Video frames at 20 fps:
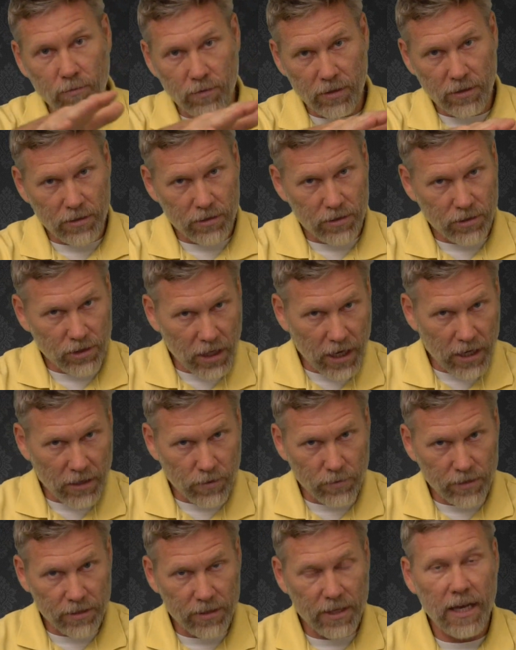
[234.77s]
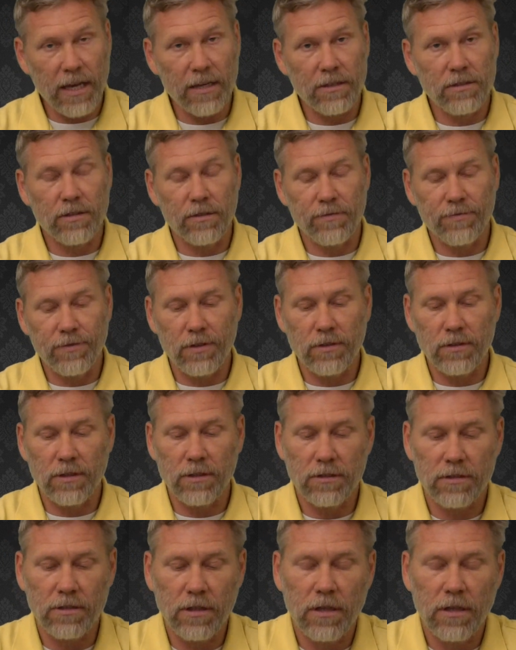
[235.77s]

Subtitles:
When the shadow is cast the furthest.